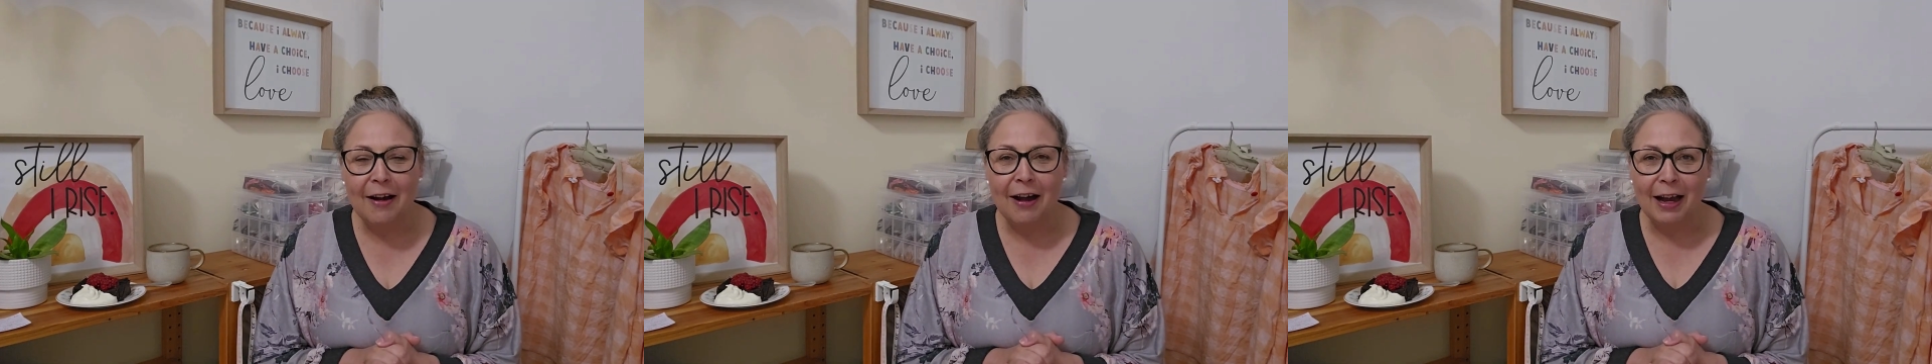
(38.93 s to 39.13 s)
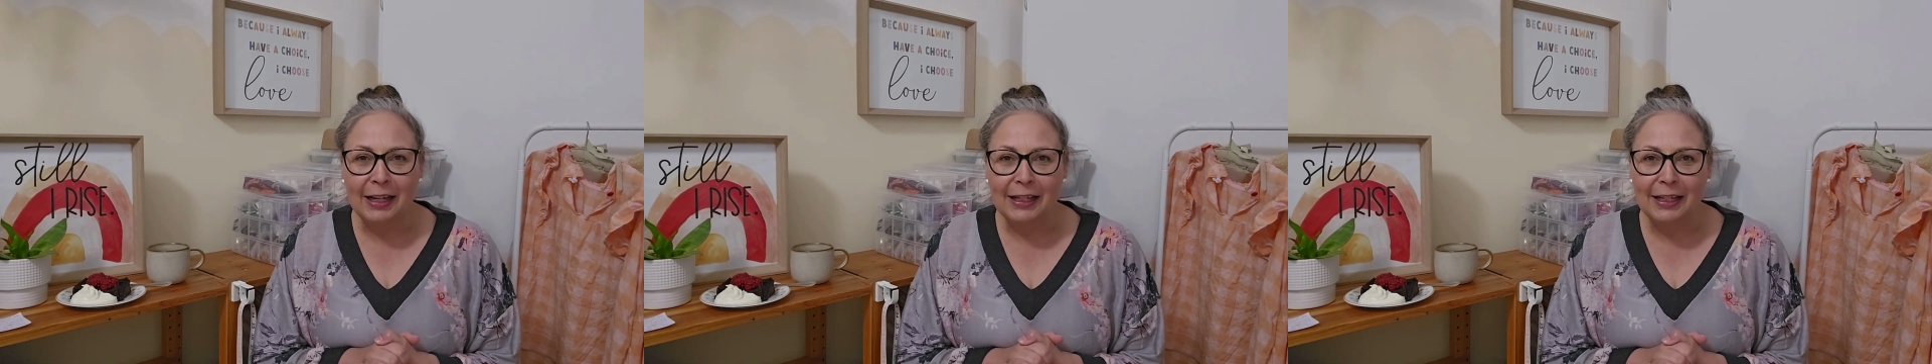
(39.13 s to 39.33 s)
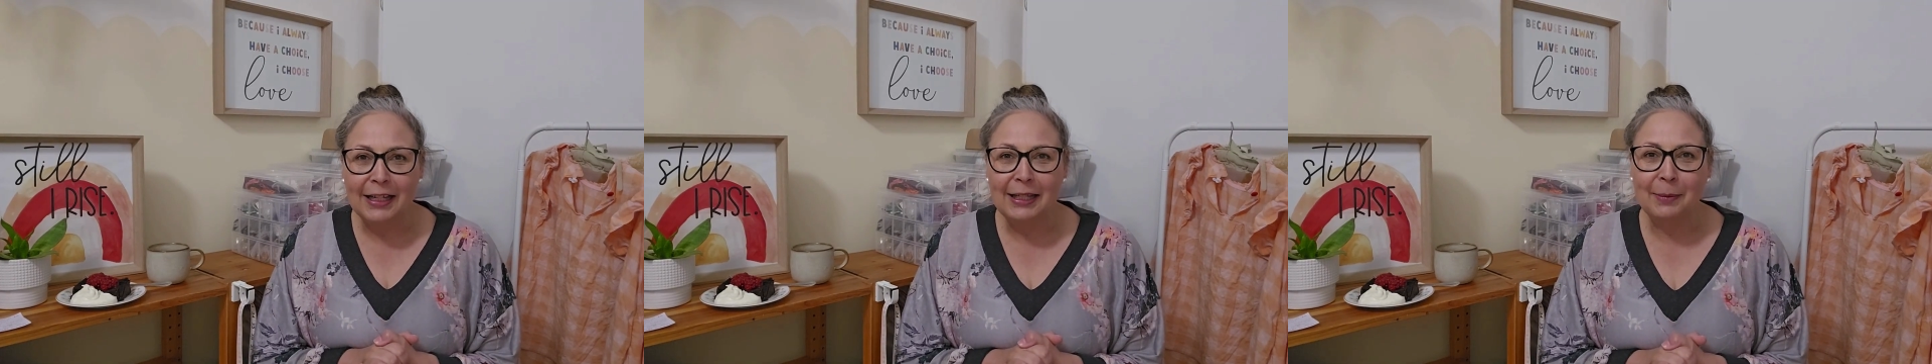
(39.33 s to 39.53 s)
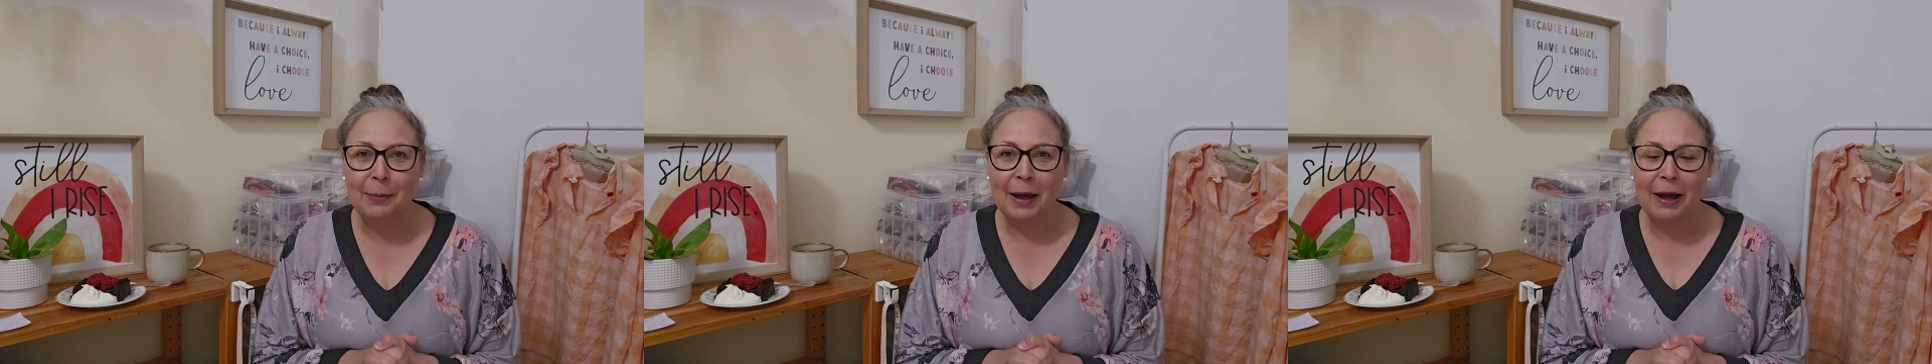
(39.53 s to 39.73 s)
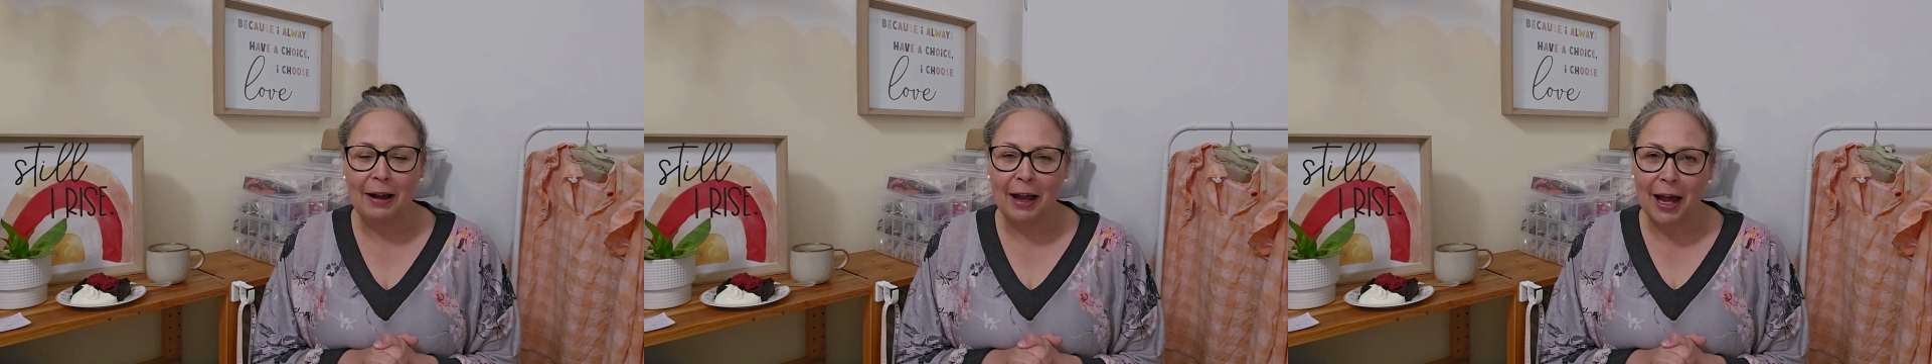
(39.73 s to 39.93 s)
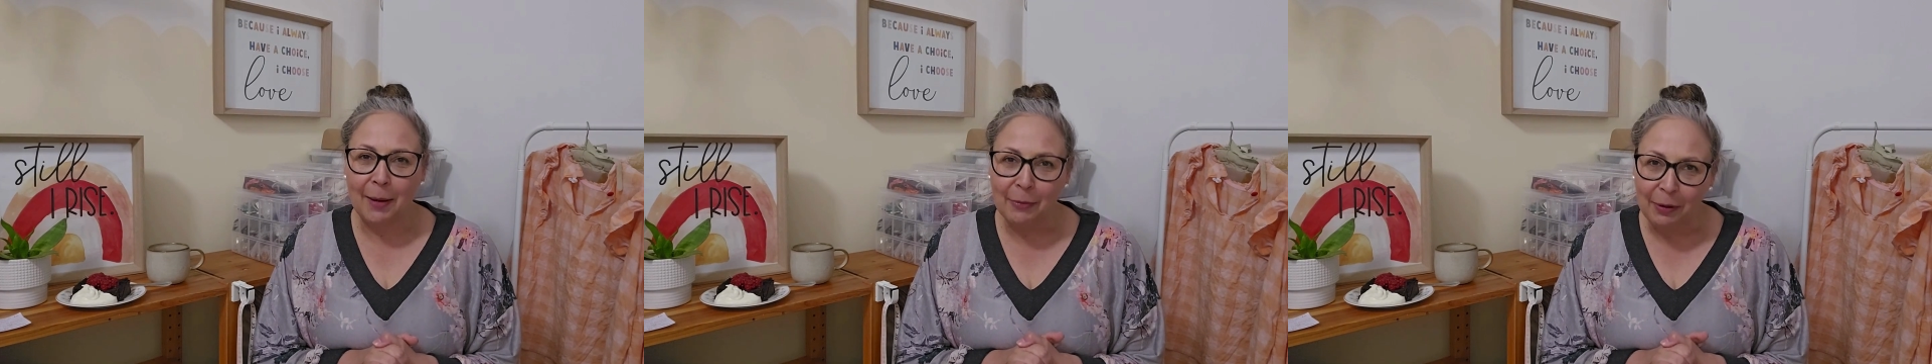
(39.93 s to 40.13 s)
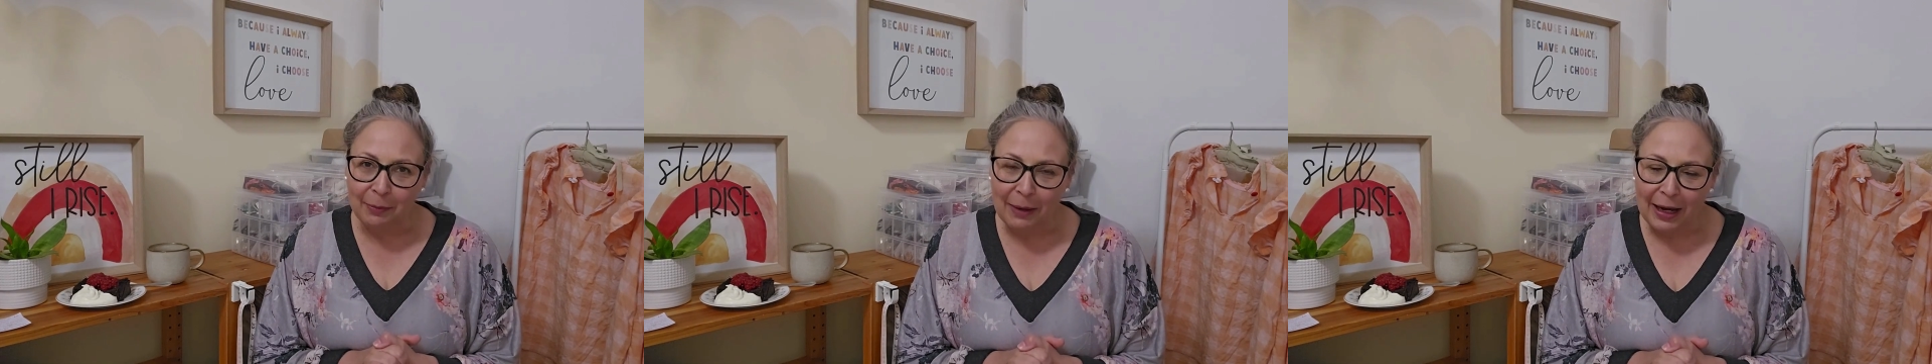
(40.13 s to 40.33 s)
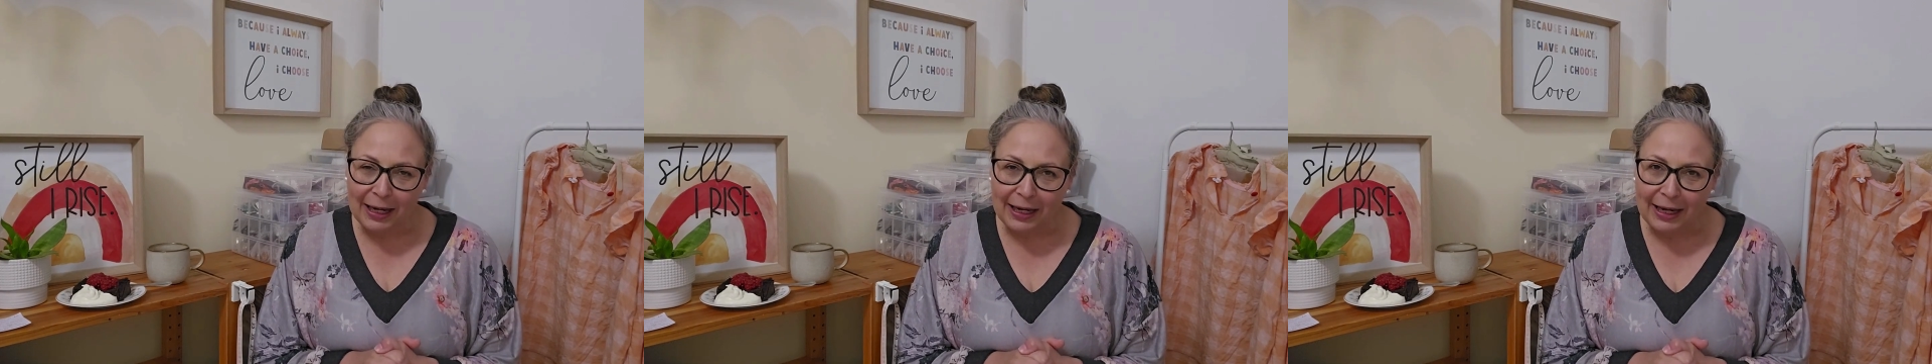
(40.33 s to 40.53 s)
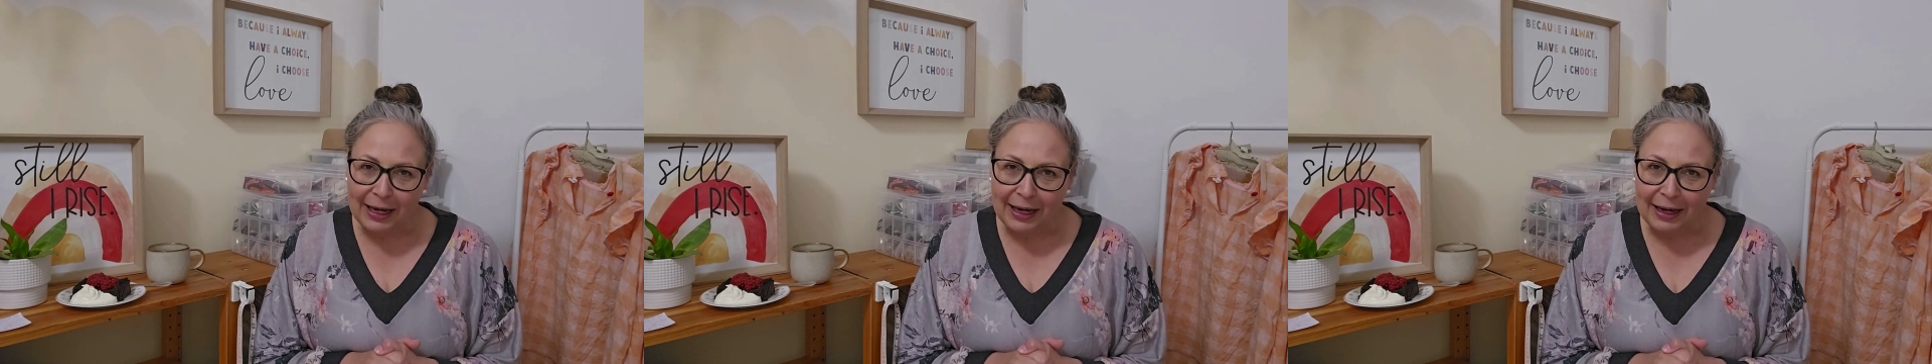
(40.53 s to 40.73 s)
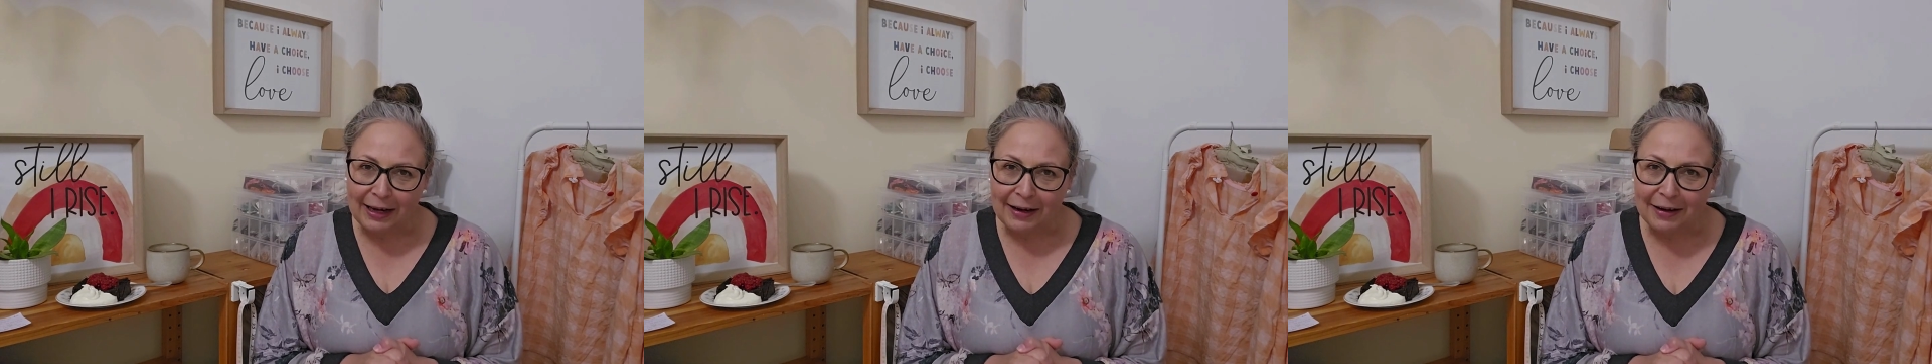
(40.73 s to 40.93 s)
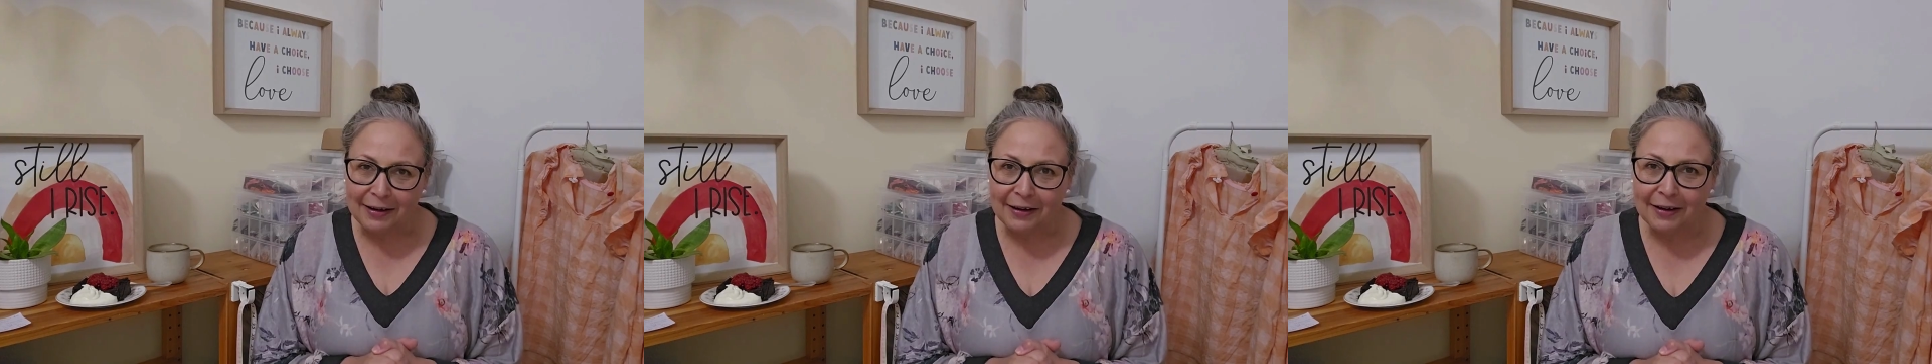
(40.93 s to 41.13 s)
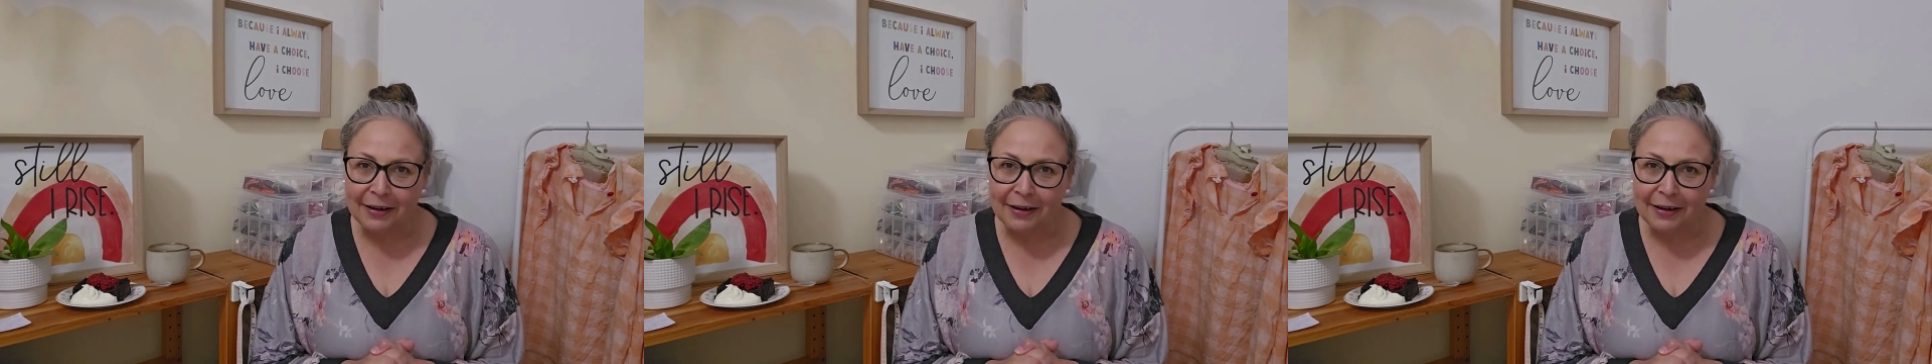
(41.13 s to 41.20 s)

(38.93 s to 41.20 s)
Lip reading: ideas about garment making,